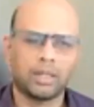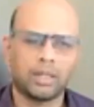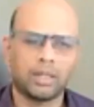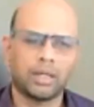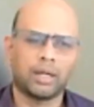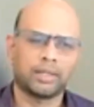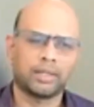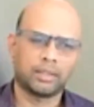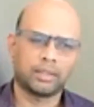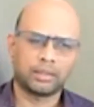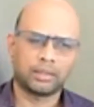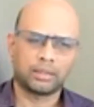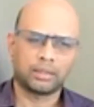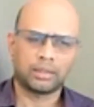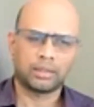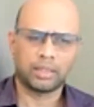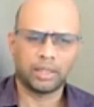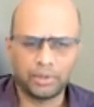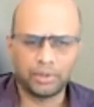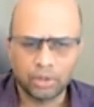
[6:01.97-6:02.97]
Got it.
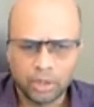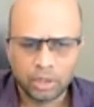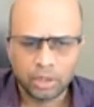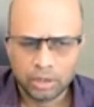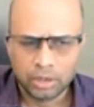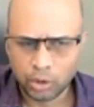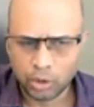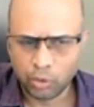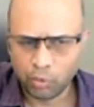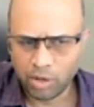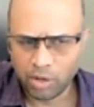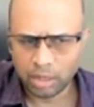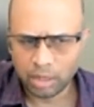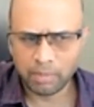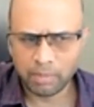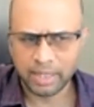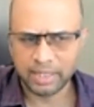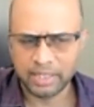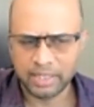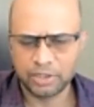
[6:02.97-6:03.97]
Thank you. So what
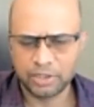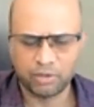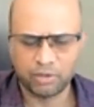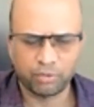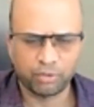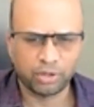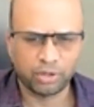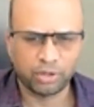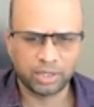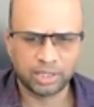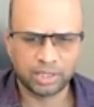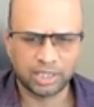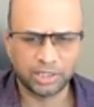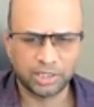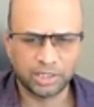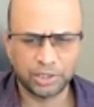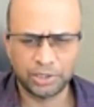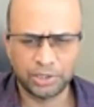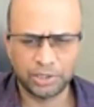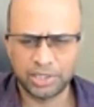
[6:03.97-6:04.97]
markets you're focusing?
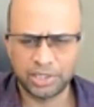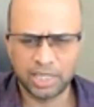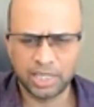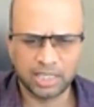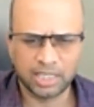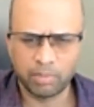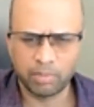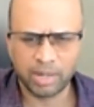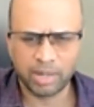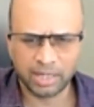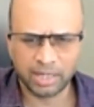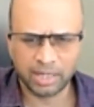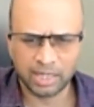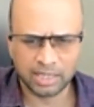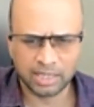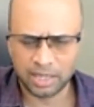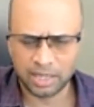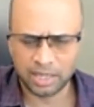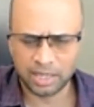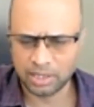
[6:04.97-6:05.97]
Did you change any market
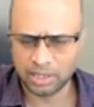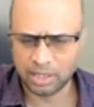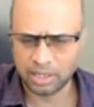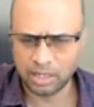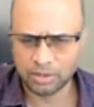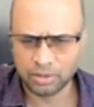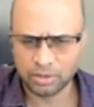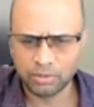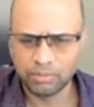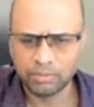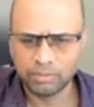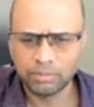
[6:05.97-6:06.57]
selection also?